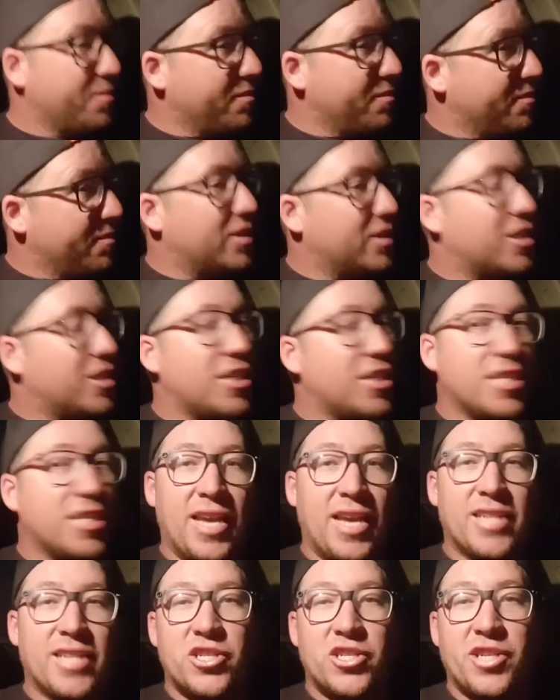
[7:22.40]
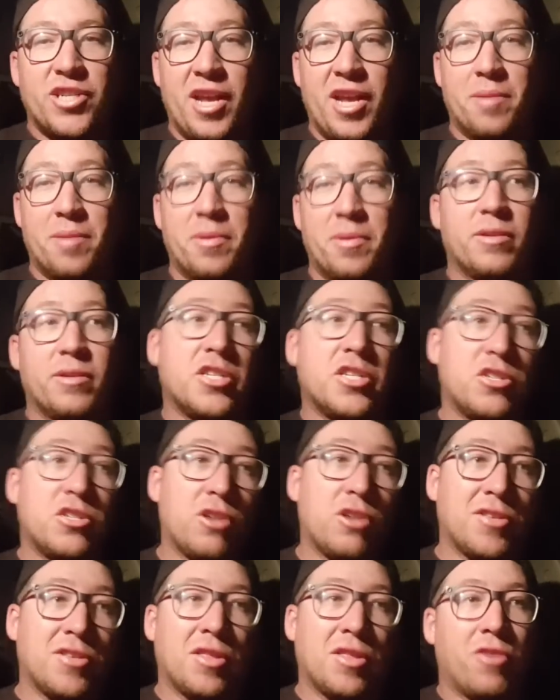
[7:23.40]
she scares the shit out of me when she
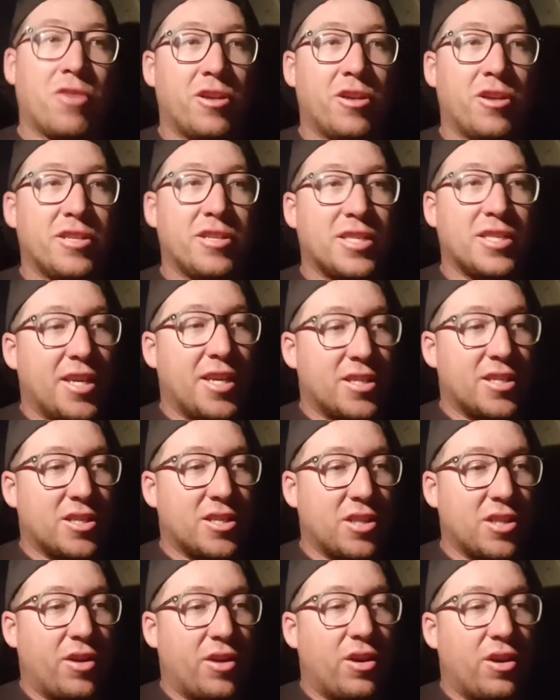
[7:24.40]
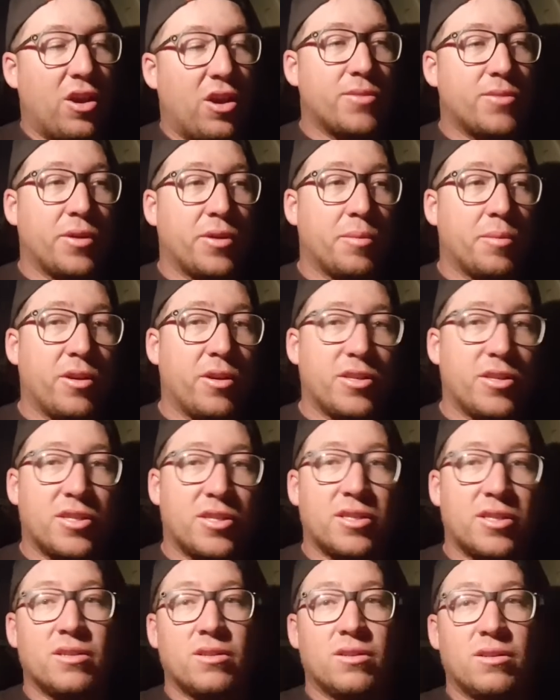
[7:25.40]
drives on the roads here. So I'm doing
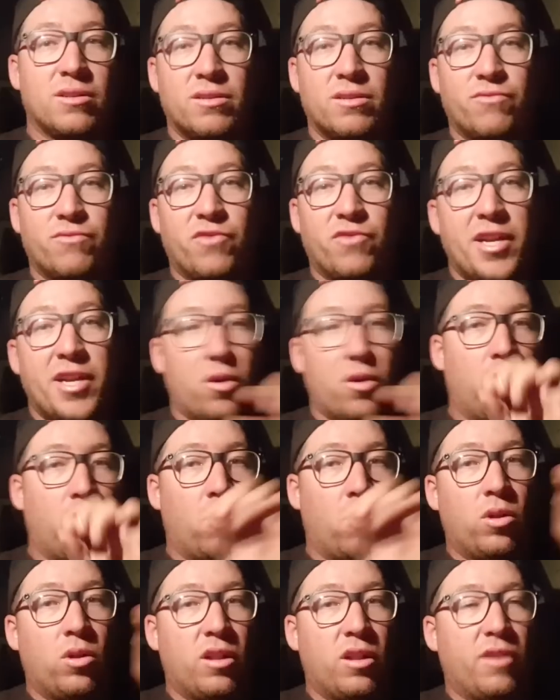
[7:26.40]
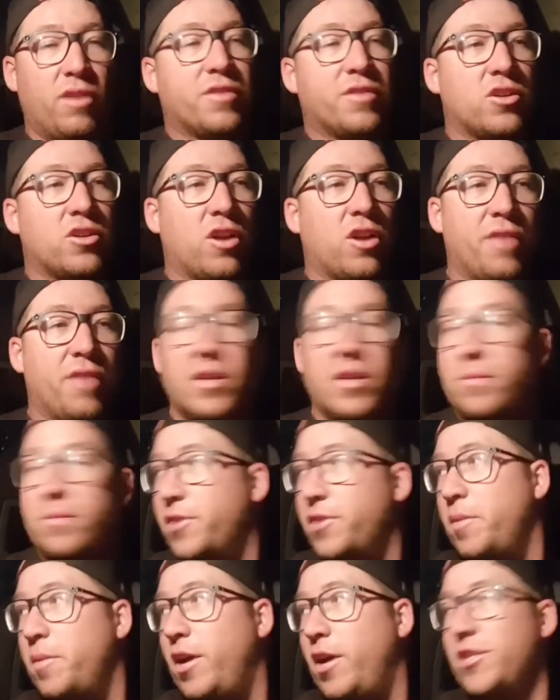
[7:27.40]
read all of the driving pretty much.